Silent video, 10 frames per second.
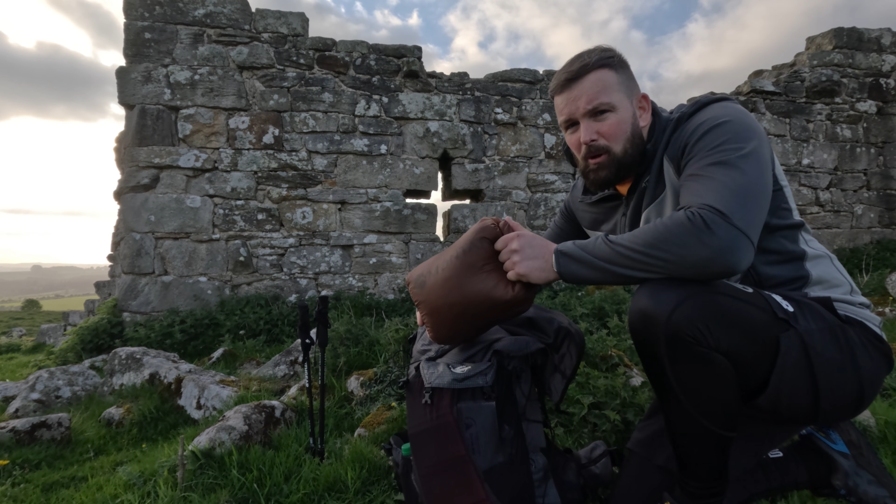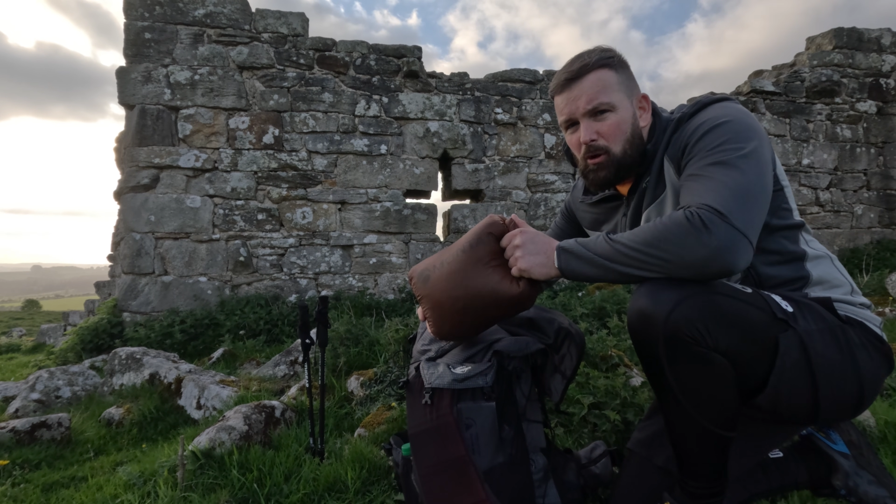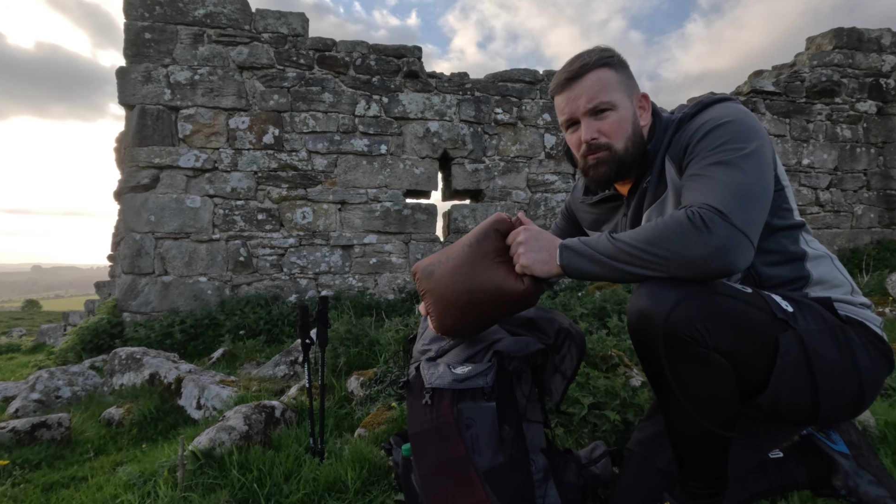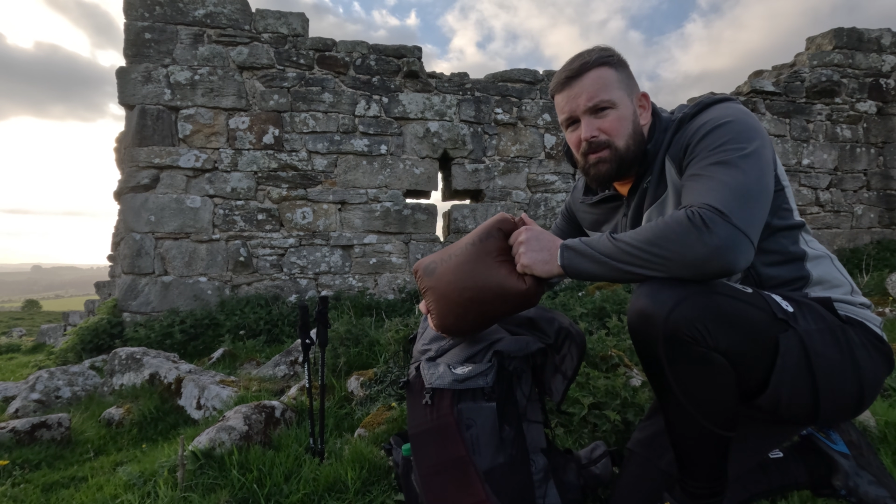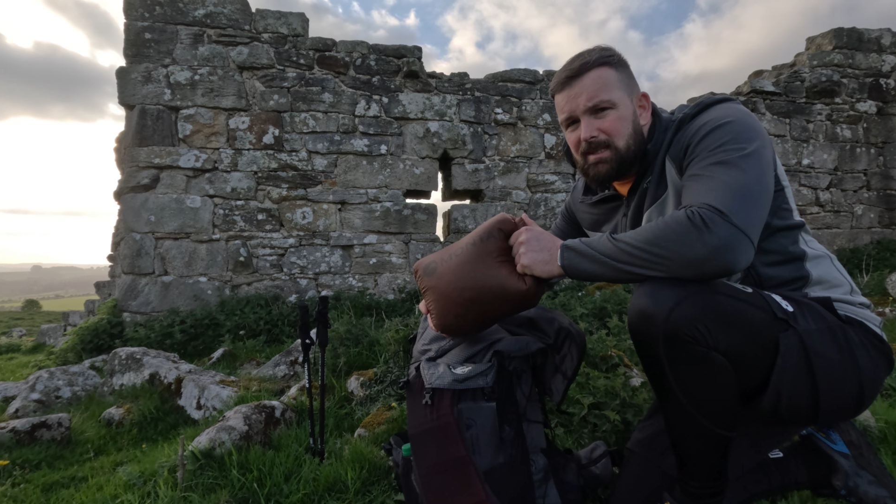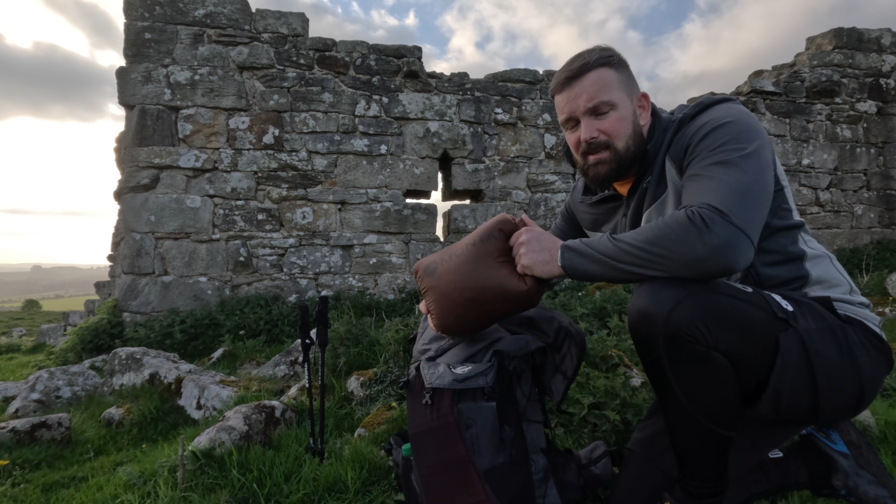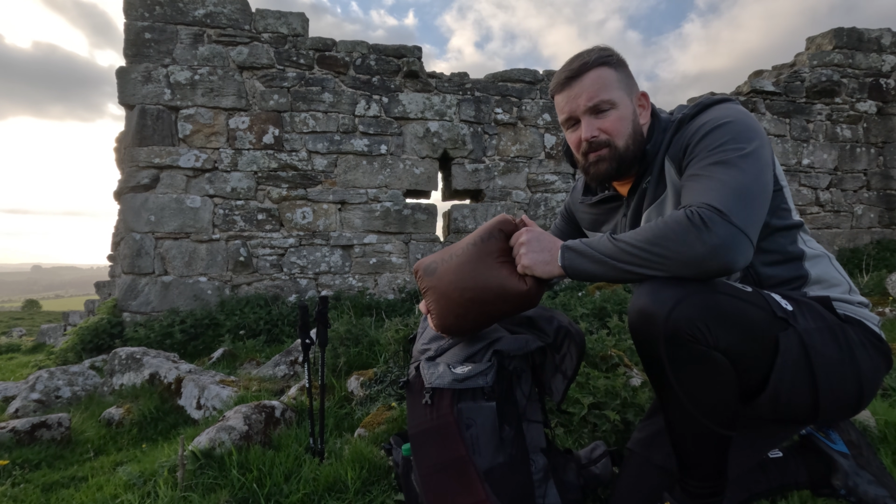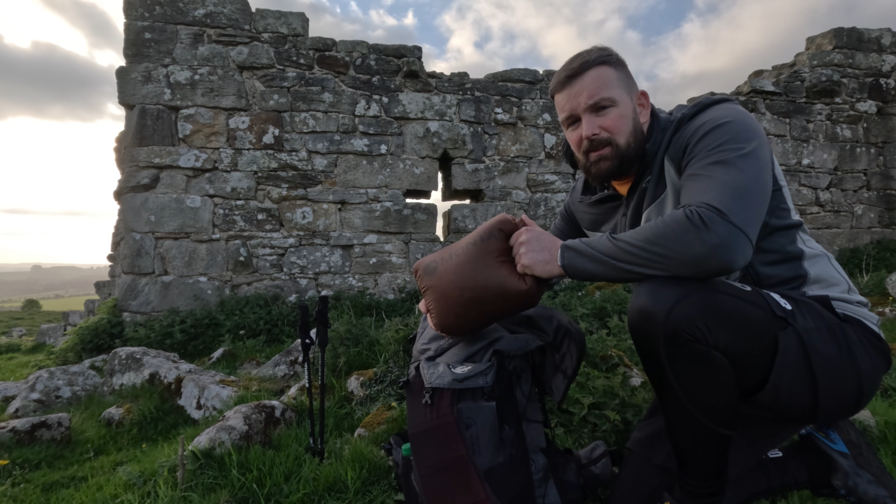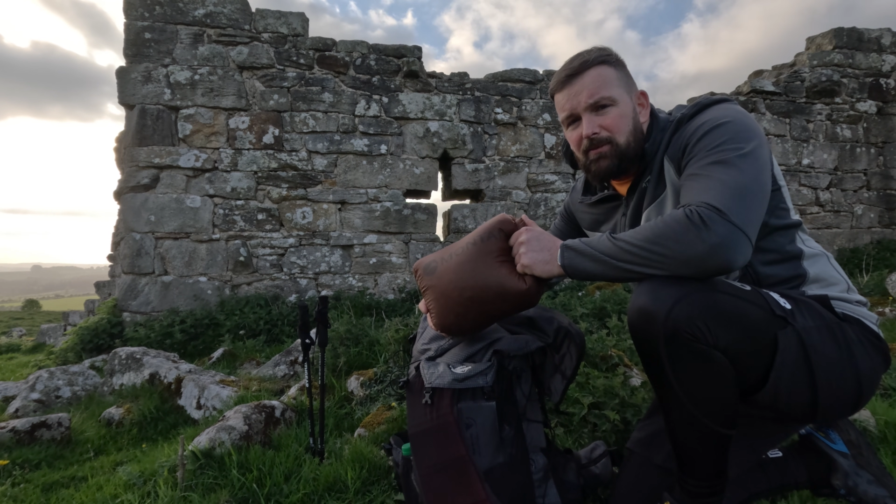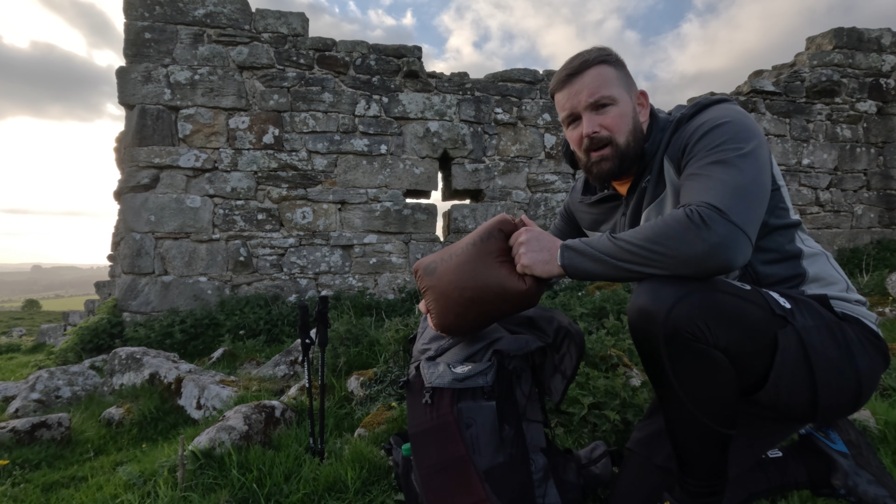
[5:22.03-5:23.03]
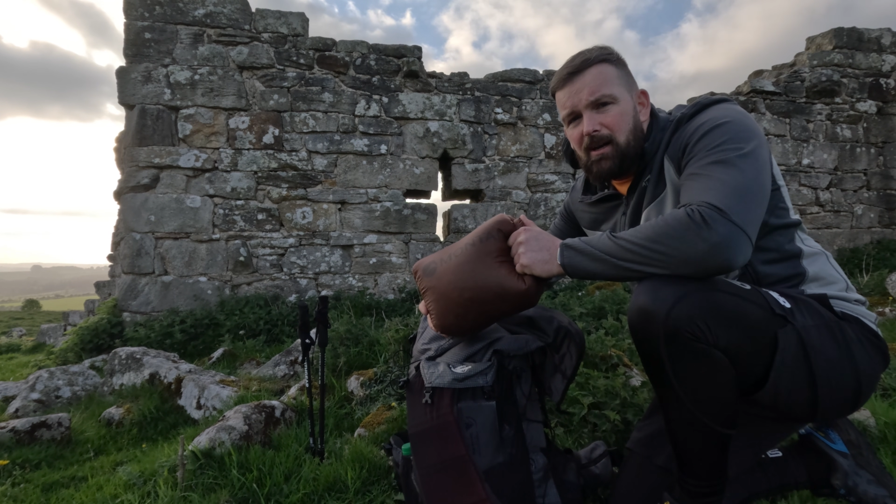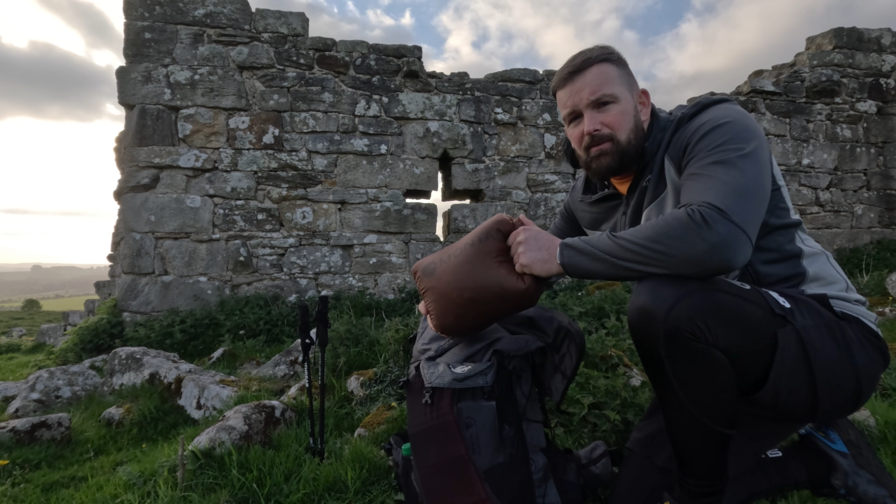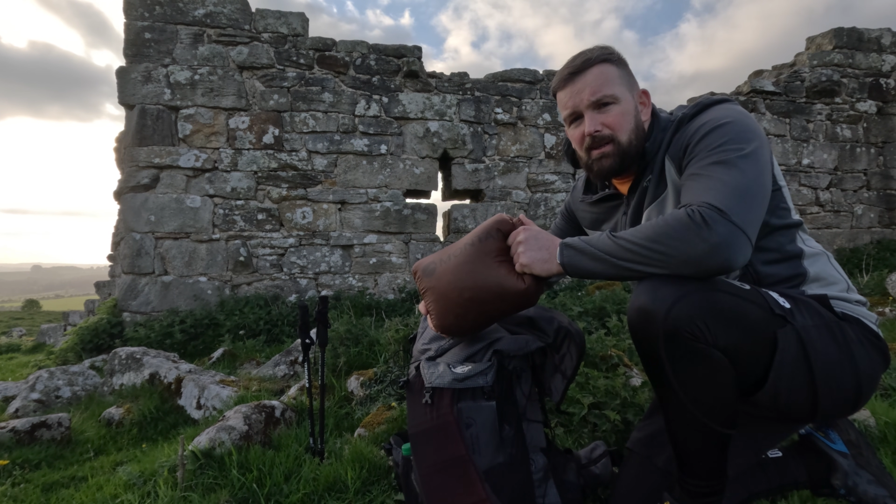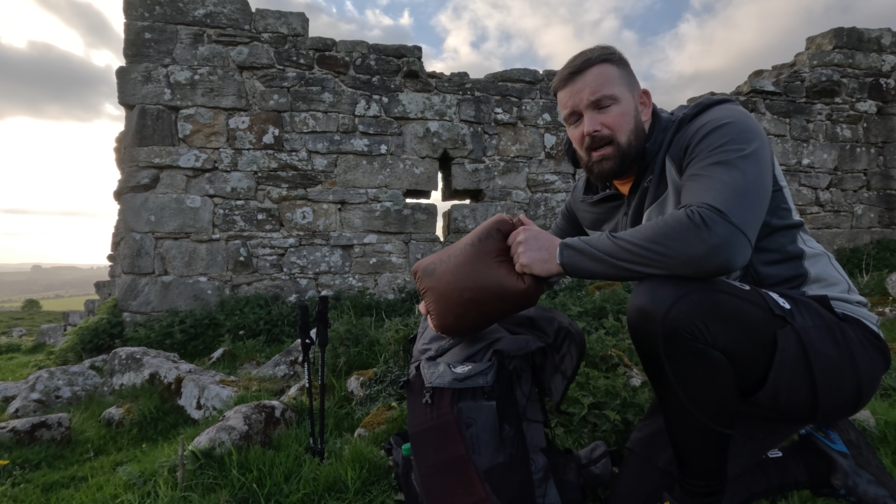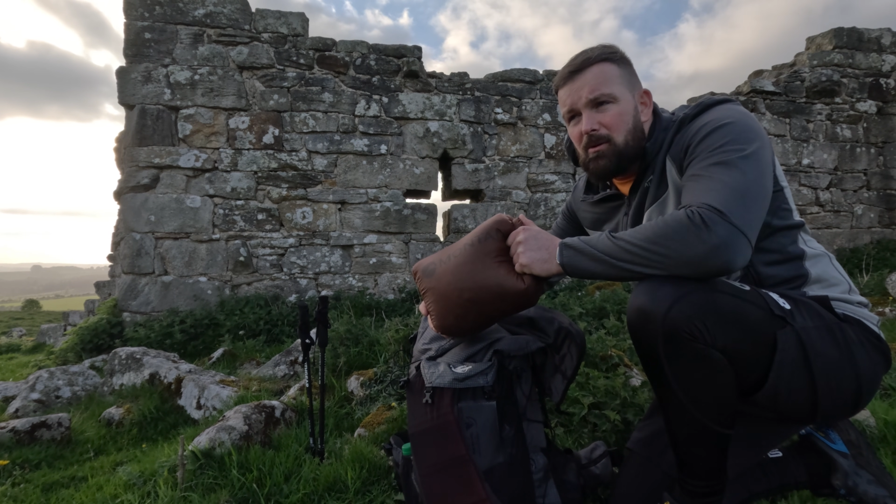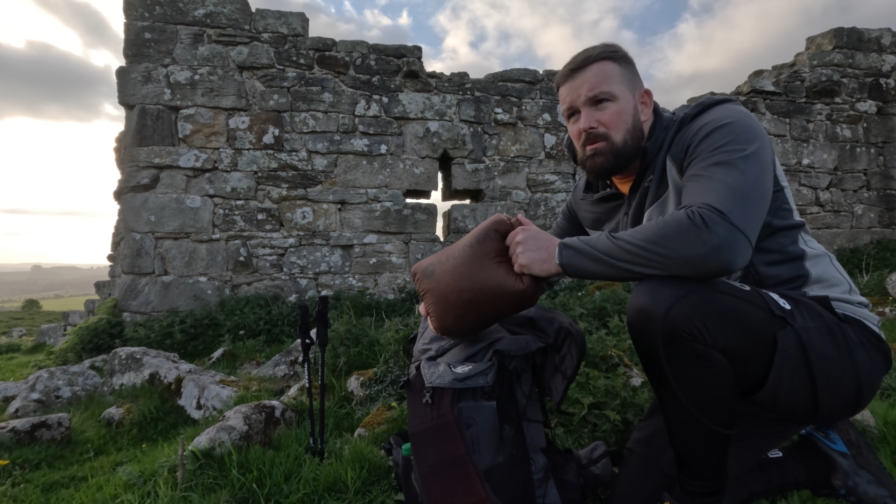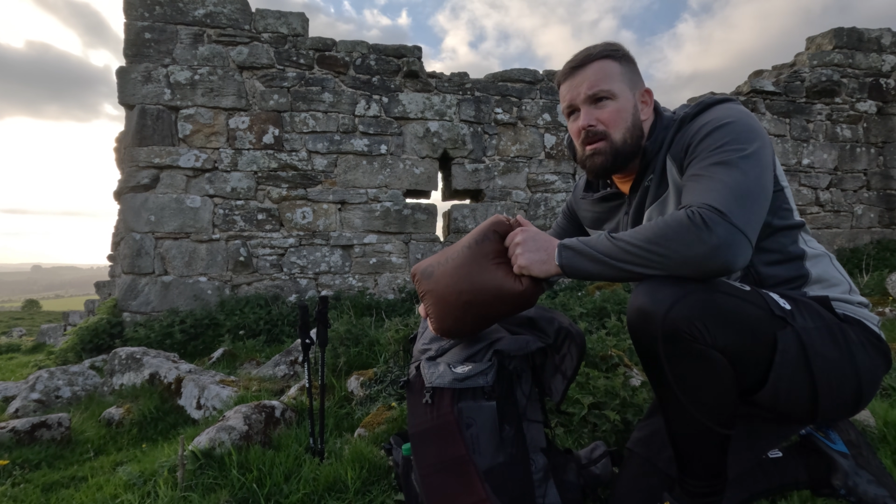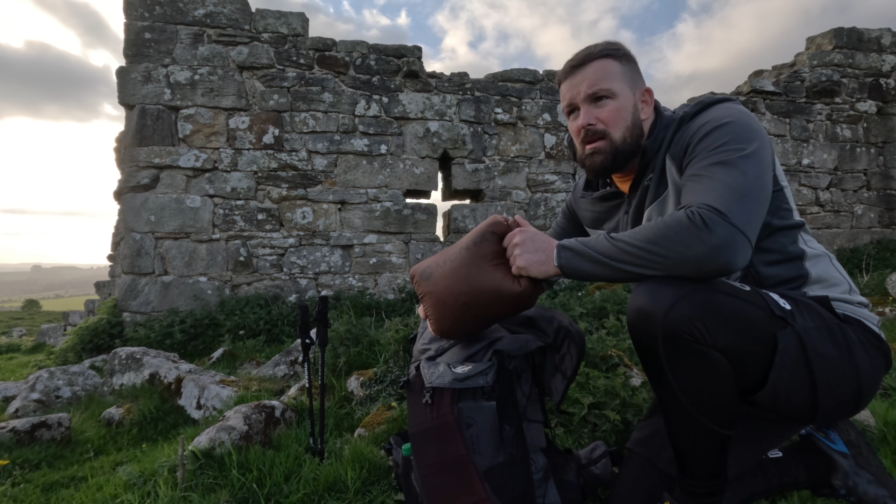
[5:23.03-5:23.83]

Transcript: 175 now.